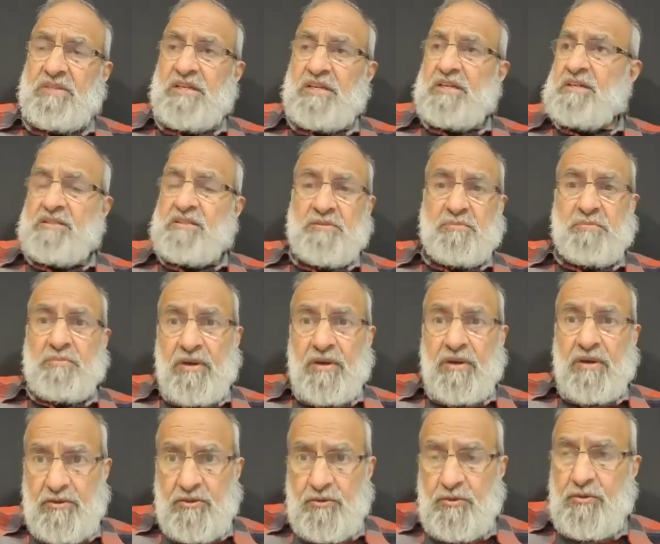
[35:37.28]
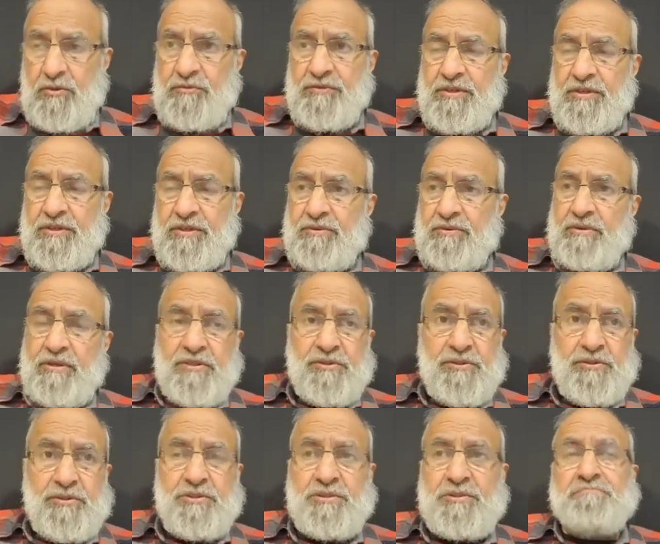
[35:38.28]
that it is part of their
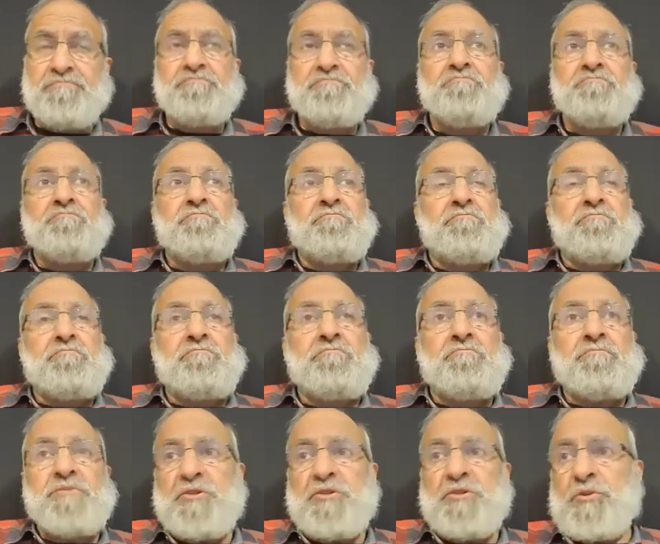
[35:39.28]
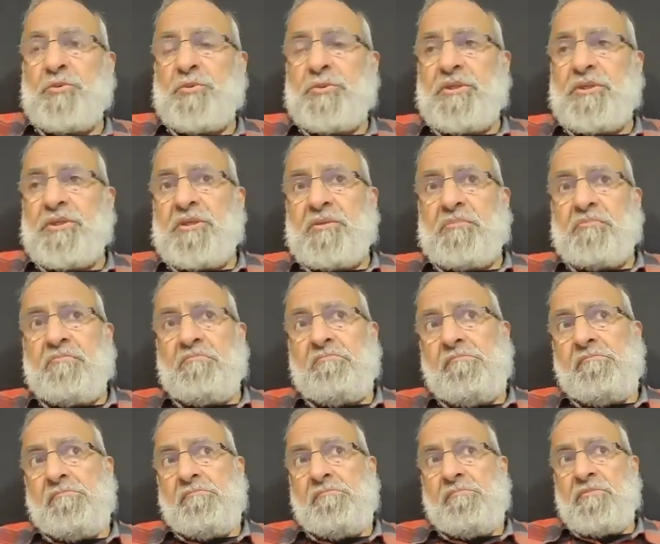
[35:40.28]
religious duty,
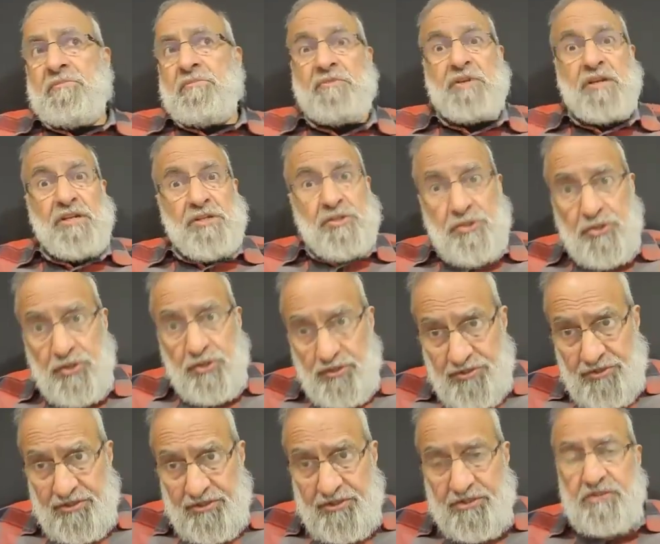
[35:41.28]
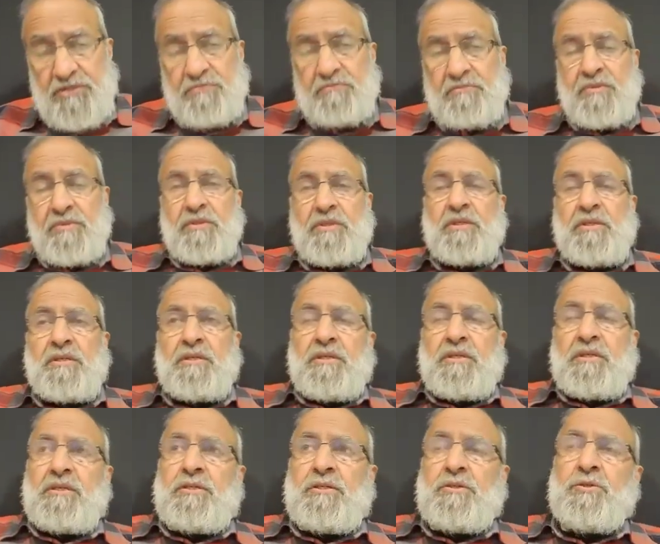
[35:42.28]
religiosity,
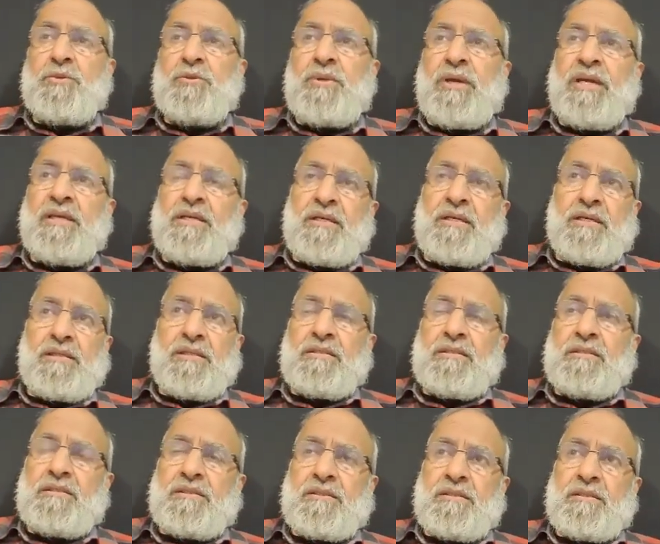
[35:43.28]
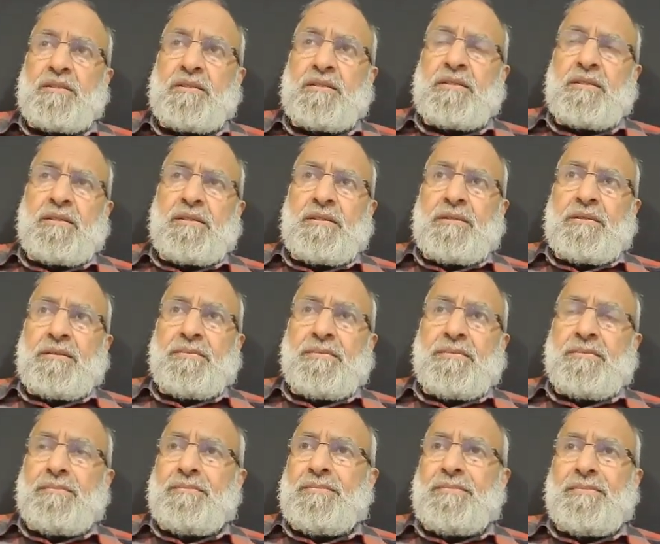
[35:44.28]
to hate others.
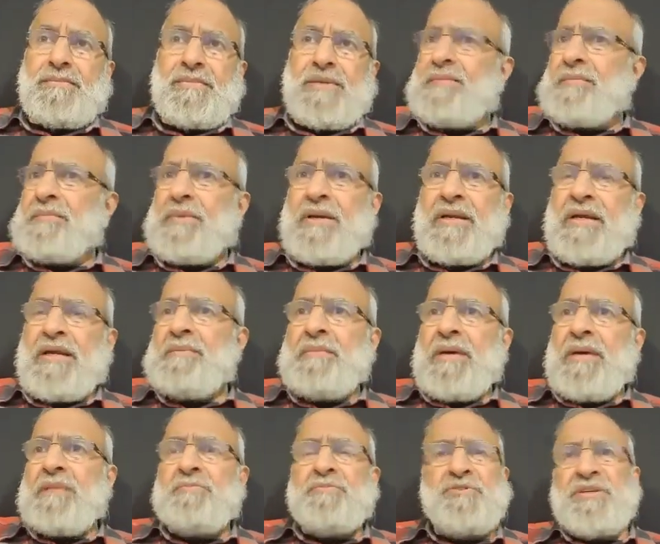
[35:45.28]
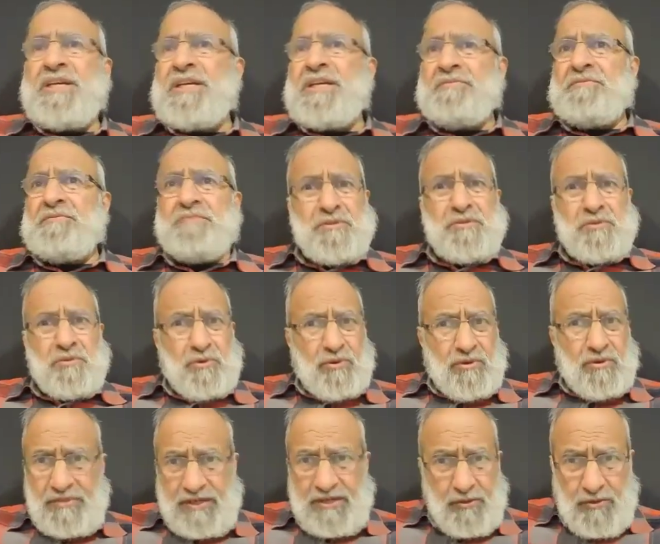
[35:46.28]
I mean, I'm saying with
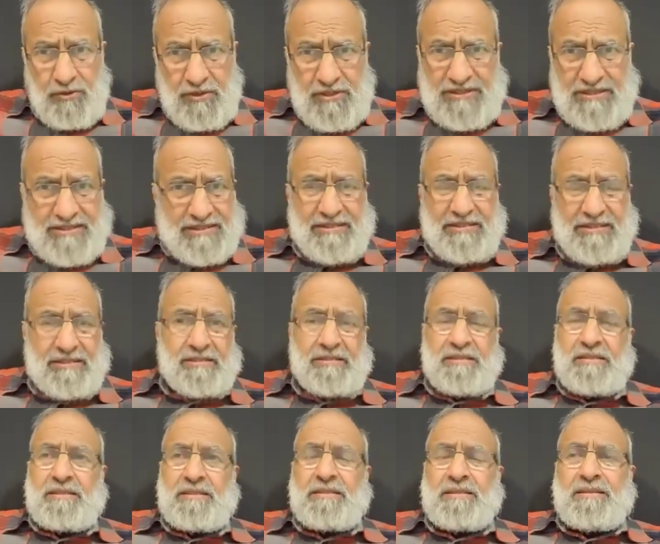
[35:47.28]
all my honesty